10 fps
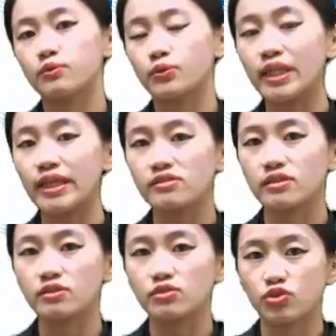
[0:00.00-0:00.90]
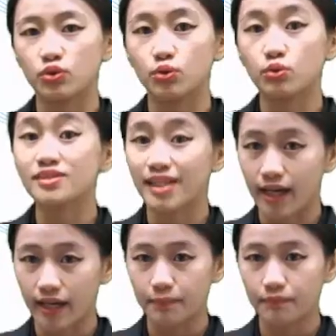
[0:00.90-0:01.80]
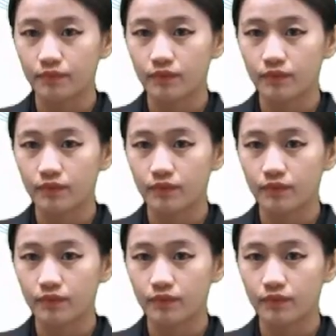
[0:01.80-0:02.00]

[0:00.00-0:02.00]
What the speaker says: related to time.